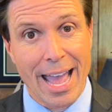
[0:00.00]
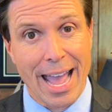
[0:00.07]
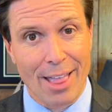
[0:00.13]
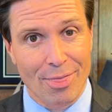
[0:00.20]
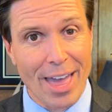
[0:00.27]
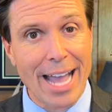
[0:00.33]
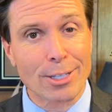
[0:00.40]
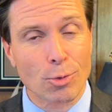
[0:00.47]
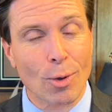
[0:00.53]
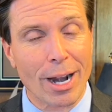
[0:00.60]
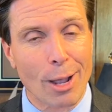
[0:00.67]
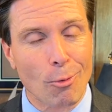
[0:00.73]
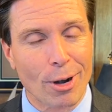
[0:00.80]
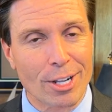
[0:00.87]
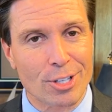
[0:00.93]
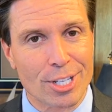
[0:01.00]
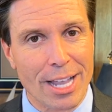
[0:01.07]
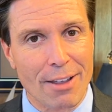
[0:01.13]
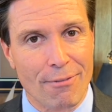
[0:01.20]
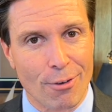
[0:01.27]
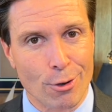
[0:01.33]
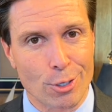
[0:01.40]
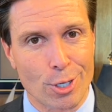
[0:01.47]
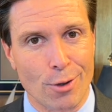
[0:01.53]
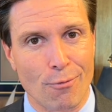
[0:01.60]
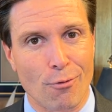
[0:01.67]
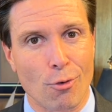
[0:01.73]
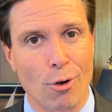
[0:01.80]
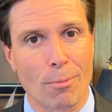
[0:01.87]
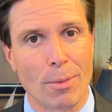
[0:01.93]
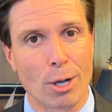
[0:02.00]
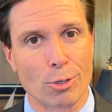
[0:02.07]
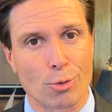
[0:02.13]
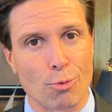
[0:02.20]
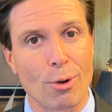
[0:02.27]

And that's what I want to say first and foremost.